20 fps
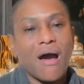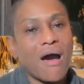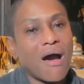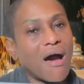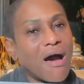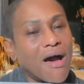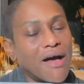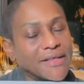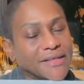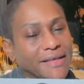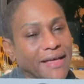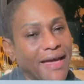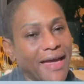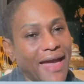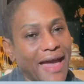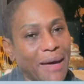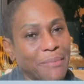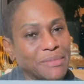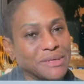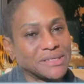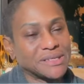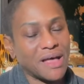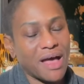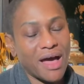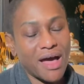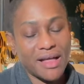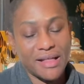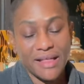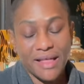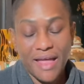on
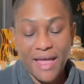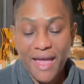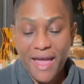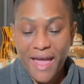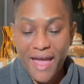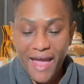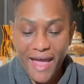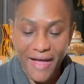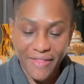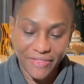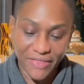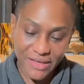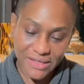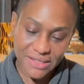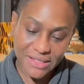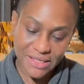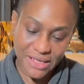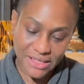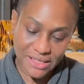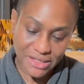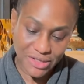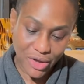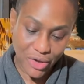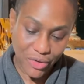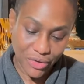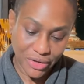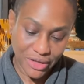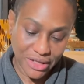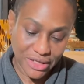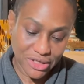Amazon and this doesn't
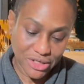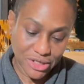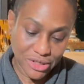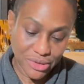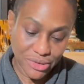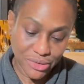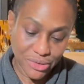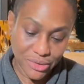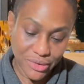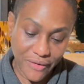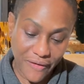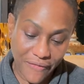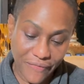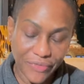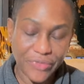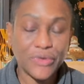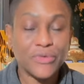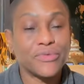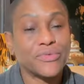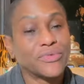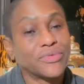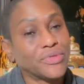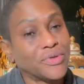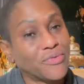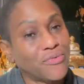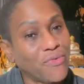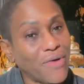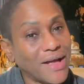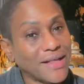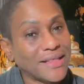only do the, the
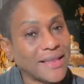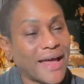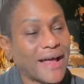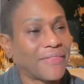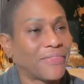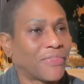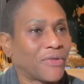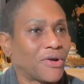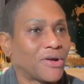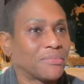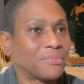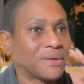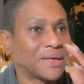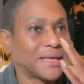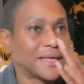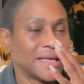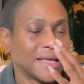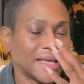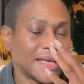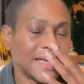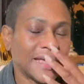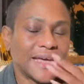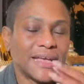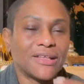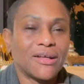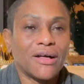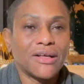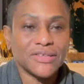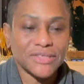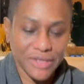red light therapy, it
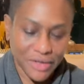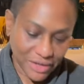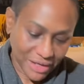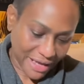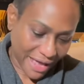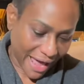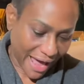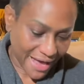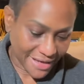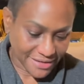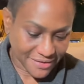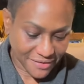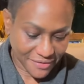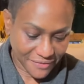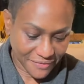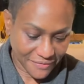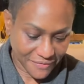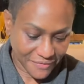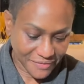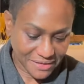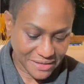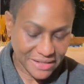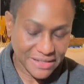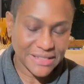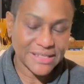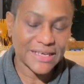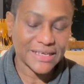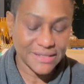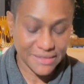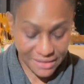also, it has
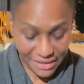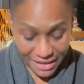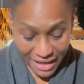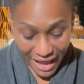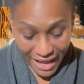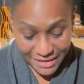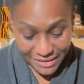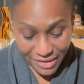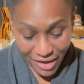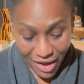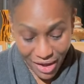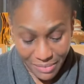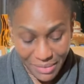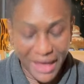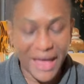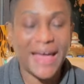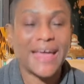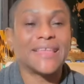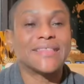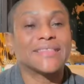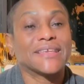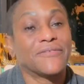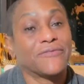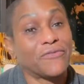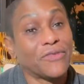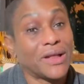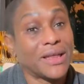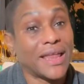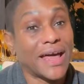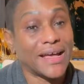six, it has um eight
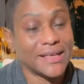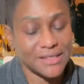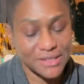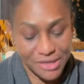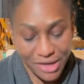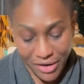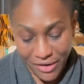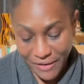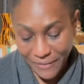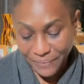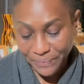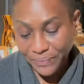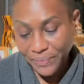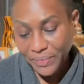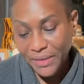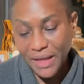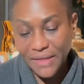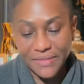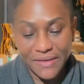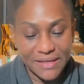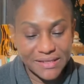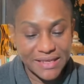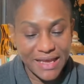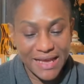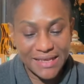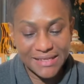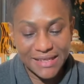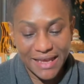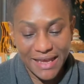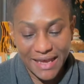different lights, sorry. This
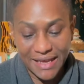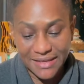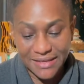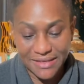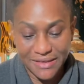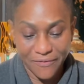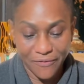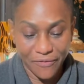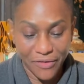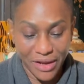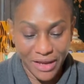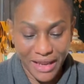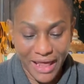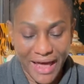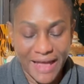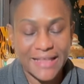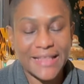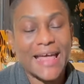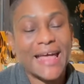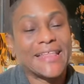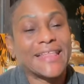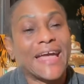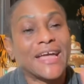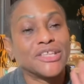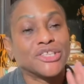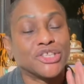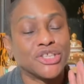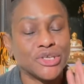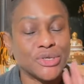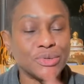has eight different lights and I
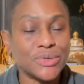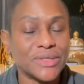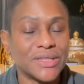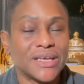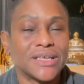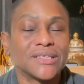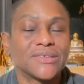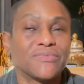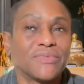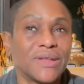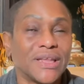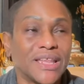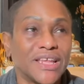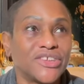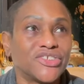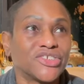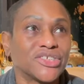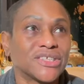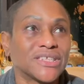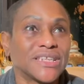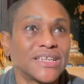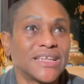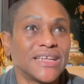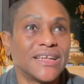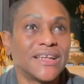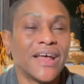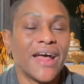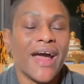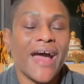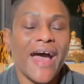do this
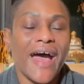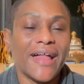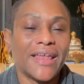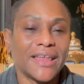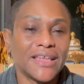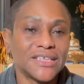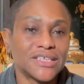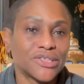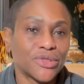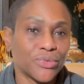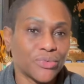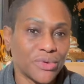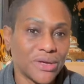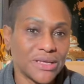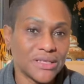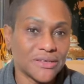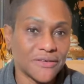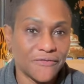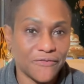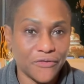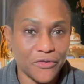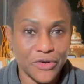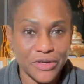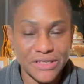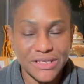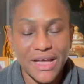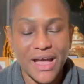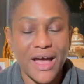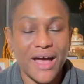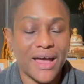religiously at least three to four
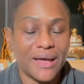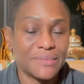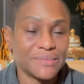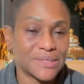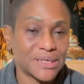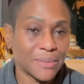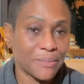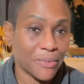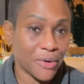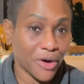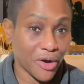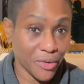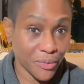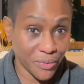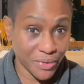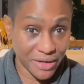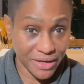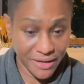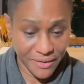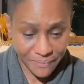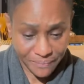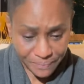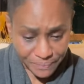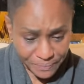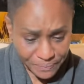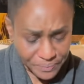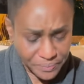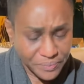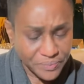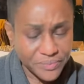times per week.
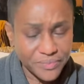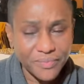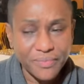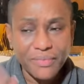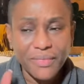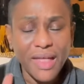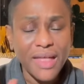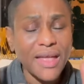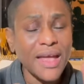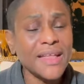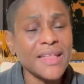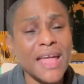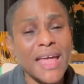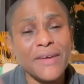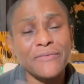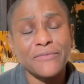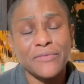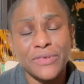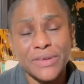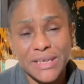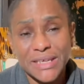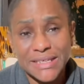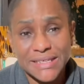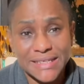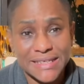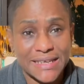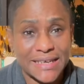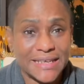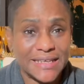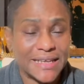And I have really
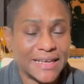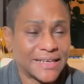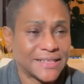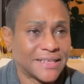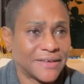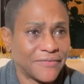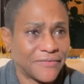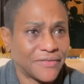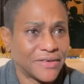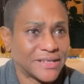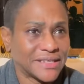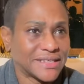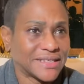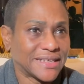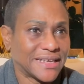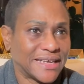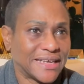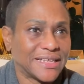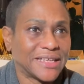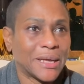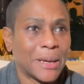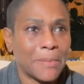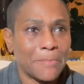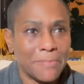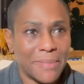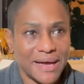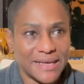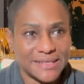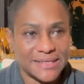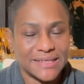seen a difference in
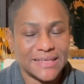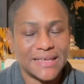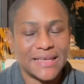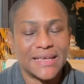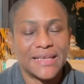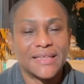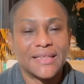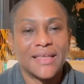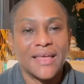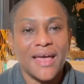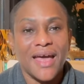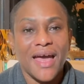my skin.